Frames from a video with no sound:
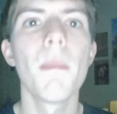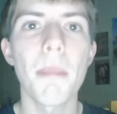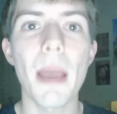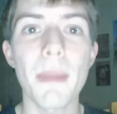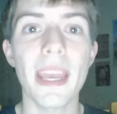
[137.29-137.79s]

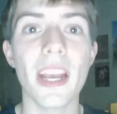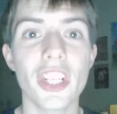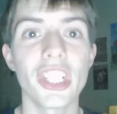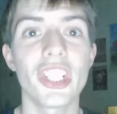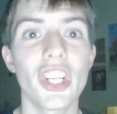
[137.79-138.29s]
But I might
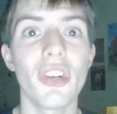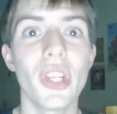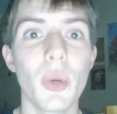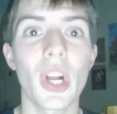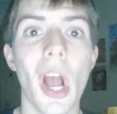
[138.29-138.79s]
actually show
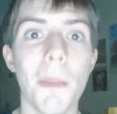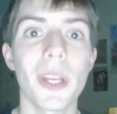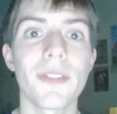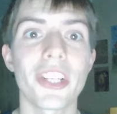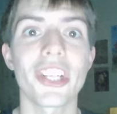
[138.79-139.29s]
you a
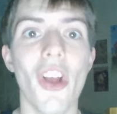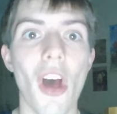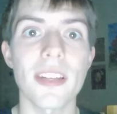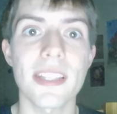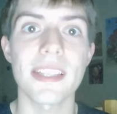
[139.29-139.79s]
couple of
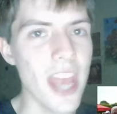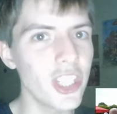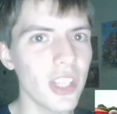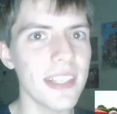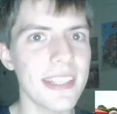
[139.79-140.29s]
shots. As
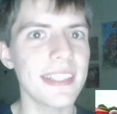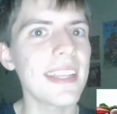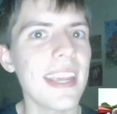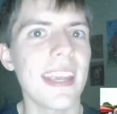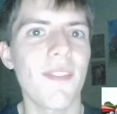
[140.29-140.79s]
you can
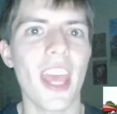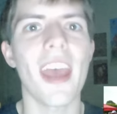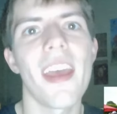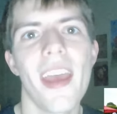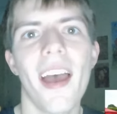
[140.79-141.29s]
see
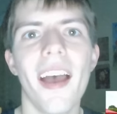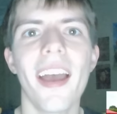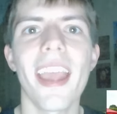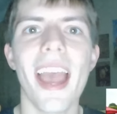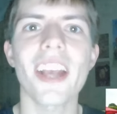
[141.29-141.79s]
there,
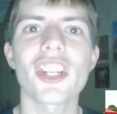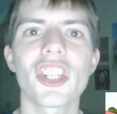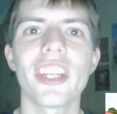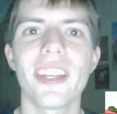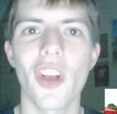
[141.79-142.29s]
I
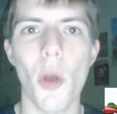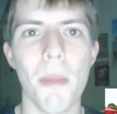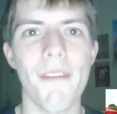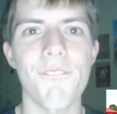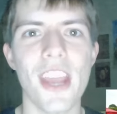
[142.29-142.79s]
actually got
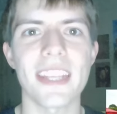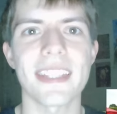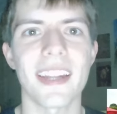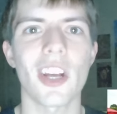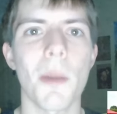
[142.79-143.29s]
my face
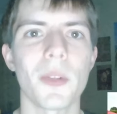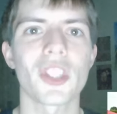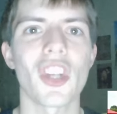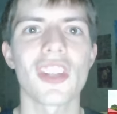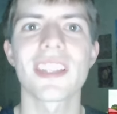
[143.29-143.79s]
in a couple
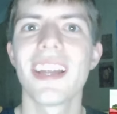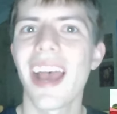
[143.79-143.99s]
shots.